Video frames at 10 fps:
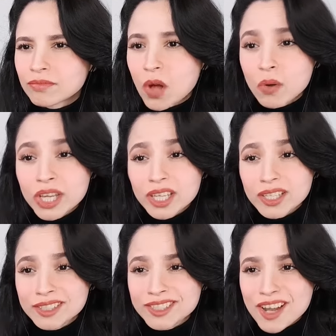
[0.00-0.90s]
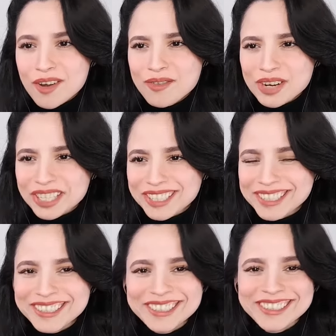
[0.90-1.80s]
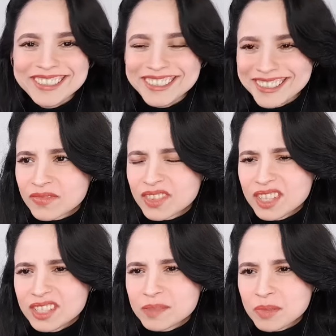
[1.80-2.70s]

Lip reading: Oh, he is in a hurry. This